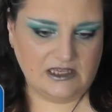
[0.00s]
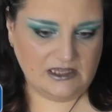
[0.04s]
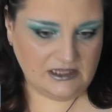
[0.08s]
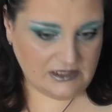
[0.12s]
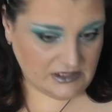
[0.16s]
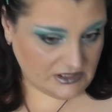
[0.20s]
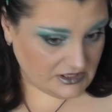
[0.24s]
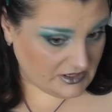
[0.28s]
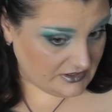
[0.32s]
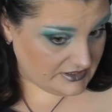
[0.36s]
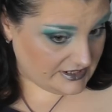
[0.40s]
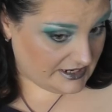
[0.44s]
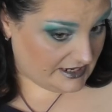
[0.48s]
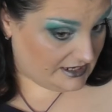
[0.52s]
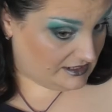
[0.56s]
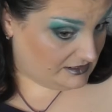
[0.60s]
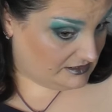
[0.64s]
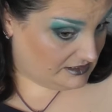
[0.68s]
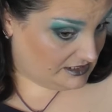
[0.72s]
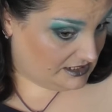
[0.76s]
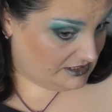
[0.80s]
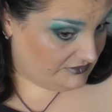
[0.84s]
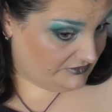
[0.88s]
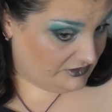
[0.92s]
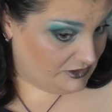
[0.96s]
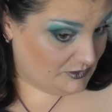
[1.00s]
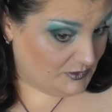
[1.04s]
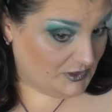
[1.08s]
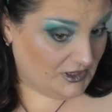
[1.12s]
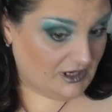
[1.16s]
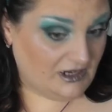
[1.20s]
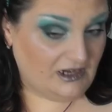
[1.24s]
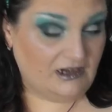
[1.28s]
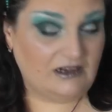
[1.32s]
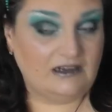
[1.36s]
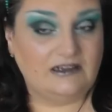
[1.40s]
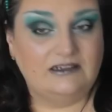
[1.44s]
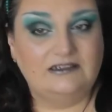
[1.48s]
So yeah, if you
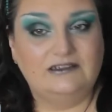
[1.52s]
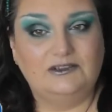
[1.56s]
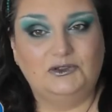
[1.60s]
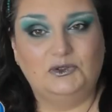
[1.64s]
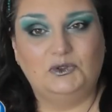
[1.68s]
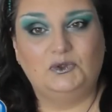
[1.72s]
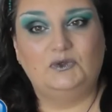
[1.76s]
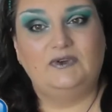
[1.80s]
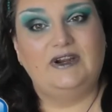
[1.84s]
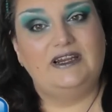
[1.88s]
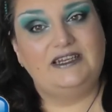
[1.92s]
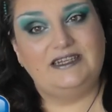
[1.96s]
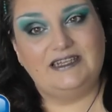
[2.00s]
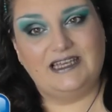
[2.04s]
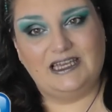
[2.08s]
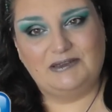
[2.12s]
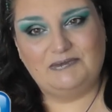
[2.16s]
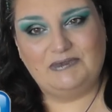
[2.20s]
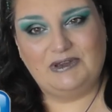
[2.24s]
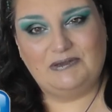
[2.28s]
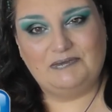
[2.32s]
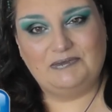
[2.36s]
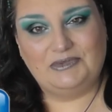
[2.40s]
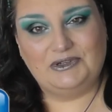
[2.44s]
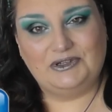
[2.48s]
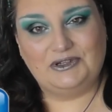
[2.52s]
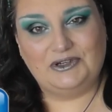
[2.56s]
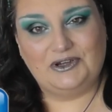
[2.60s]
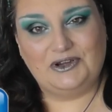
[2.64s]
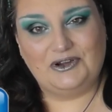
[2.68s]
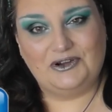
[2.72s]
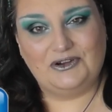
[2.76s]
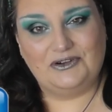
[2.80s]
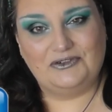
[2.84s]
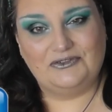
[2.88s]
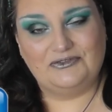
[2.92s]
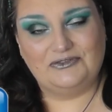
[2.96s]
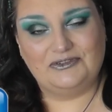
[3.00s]
are already a member
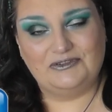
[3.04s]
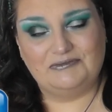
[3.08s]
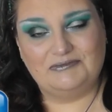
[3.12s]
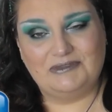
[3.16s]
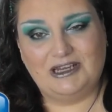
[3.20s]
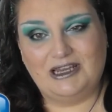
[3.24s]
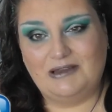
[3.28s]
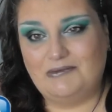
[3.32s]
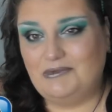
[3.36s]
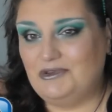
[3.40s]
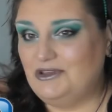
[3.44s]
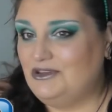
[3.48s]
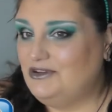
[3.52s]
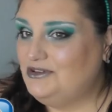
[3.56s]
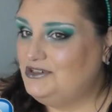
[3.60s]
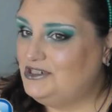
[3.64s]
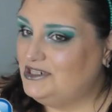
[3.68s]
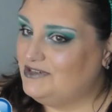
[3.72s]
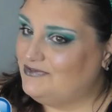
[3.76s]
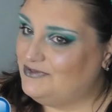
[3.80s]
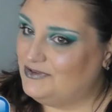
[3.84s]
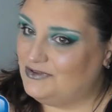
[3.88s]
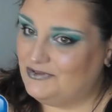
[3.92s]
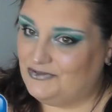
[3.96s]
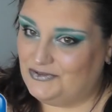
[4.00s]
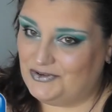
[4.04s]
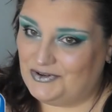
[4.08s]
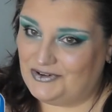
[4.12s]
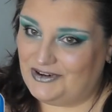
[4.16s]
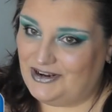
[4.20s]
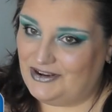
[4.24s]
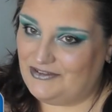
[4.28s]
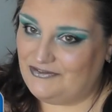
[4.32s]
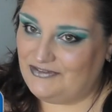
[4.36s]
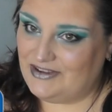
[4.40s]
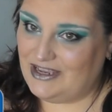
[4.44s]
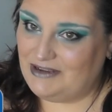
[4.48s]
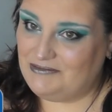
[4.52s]
of my beautiful
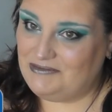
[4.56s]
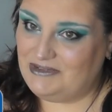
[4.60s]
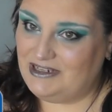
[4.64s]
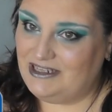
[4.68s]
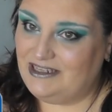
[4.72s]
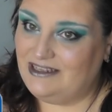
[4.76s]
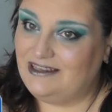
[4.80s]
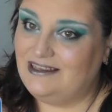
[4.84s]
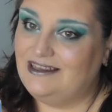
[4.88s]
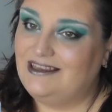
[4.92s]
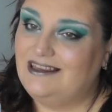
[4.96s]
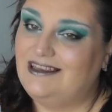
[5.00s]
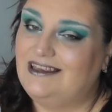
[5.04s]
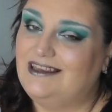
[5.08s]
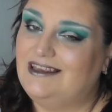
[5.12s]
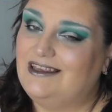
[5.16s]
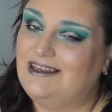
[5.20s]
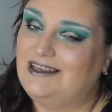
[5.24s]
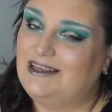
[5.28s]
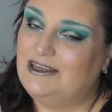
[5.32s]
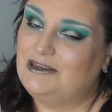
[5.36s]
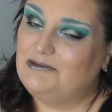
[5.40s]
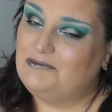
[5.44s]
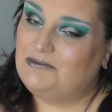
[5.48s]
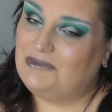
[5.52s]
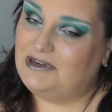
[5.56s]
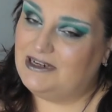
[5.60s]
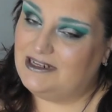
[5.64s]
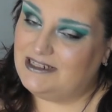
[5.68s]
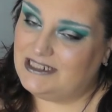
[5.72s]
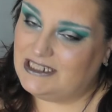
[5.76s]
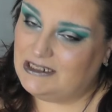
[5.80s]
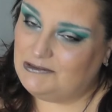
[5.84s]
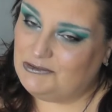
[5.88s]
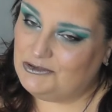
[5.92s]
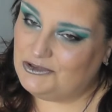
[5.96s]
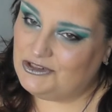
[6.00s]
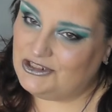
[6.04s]
4F family,
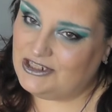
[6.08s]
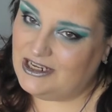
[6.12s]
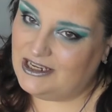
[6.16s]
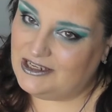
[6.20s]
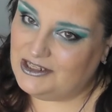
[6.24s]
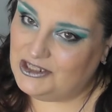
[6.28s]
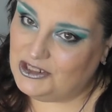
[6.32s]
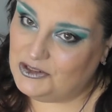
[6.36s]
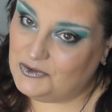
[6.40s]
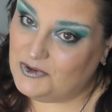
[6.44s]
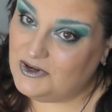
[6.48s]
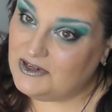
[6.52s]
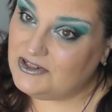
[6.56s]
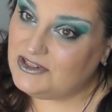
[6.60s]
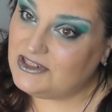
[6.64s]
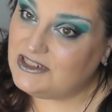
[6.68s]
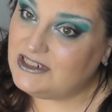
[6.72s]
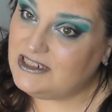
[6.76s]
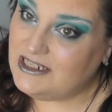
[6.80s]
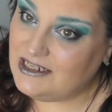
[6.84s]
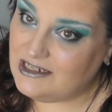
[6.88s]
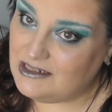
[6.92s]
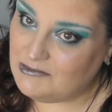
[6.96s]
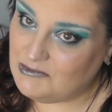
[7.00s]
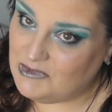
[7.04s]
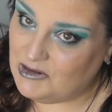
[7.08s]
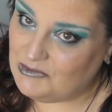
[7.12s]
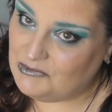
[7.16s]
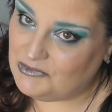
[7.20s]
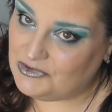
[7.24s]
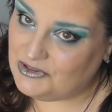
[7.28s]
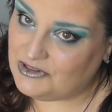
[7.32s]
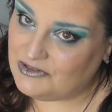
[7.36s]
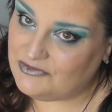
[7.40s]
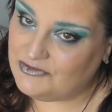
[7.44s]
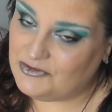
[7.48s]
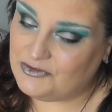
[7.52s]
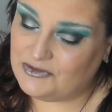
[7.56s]
please double check you are still a
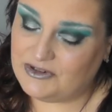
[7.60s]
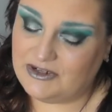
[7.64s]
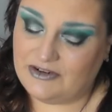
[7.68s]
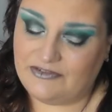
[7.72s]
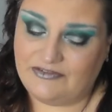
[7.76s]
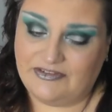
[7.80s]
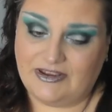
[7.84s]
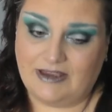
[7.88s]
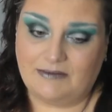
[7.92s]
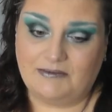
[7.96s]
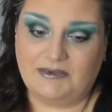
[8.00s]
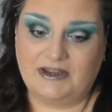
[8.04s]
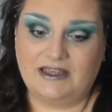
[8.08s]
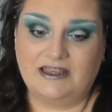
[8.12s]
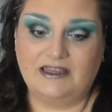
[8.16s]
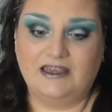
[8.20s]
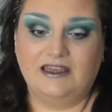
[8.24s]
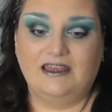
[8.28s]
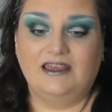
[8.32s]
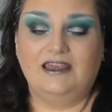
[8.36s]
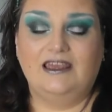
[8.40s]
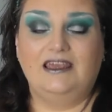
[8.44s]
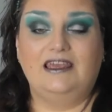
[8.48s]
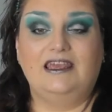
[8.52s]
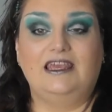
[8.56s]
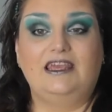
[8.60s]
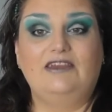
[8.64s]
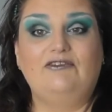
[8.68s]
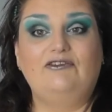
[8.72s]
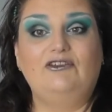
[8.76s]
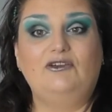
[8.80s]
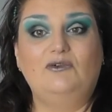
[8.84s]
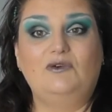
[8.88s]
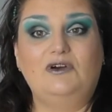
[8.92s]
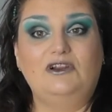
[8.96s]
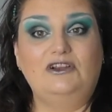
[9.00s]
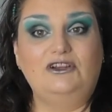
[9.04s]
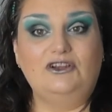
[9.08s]
member of the 4F family. If
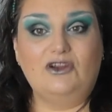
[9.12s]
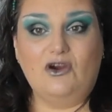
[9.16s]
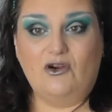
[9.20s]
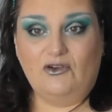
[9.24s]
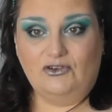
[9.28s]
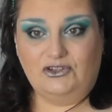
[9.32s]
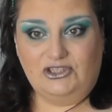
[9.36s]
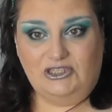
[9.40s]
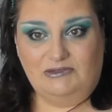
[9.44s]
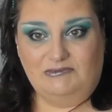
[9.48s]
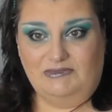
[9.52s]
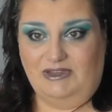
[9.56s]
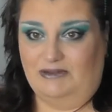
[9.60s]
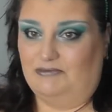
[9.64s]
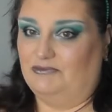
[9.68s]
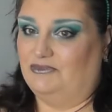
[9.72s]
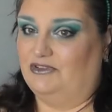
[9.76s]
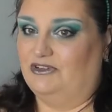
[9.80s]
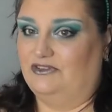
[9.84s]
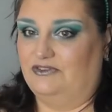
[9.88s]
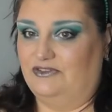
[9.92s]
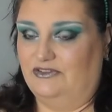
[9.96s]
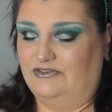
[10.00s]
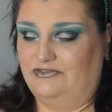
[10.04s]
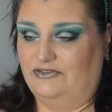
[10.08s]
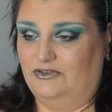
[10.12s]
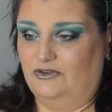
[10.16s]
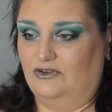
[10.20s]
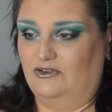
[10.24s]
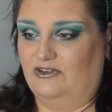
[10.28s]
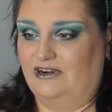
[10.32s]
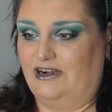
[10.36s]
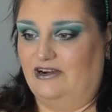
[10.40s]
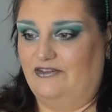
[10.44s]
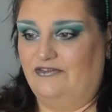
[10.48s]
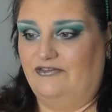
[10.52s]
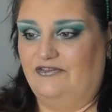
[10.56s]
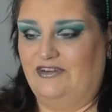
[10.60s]
you are not a member of the
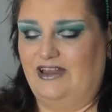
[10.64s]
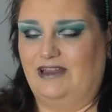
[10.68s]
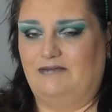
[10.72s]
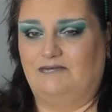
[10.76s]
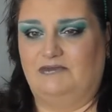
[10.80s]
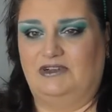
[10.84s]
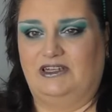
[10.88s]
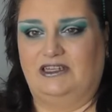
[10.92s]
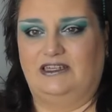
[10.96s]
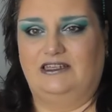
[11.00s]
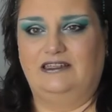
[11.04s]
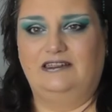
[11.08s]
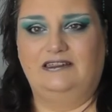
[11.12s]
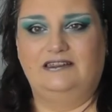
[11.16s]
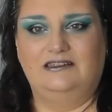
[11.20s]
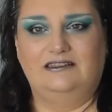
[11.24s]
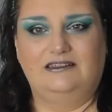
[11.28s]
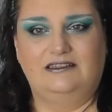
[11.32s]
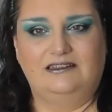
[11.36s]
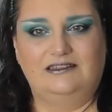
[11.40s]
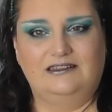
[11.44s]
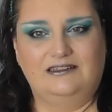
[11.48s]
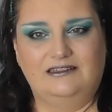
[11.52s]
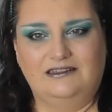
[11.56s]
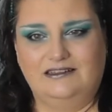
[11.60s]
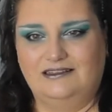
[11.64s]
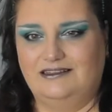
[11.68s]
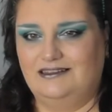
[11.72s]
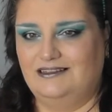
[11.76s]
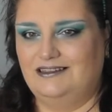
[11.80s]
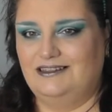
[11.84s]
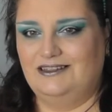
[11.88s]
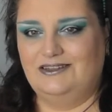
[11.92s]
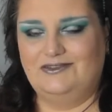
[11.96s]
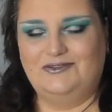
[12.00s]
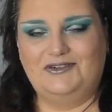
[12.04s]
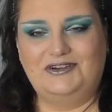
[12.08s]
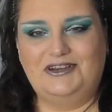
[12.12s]
4F family,
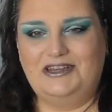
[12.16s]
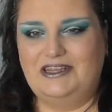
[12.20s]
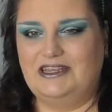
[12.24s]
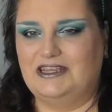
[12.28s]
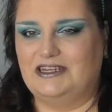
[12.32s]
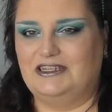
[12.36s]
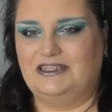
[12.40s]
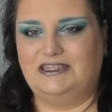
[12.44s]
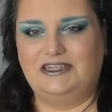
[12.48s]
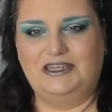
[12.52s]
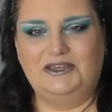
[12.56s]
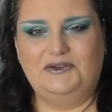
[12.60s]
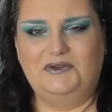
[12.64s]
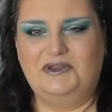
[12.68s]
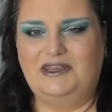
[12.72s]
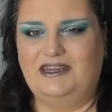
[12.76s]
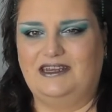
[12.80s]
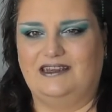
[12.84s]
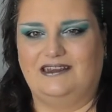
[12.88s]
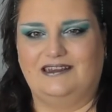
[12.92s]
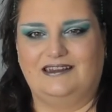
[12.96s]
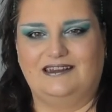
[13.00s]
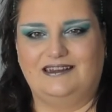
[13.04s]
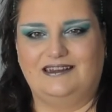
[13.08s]
what are you doing?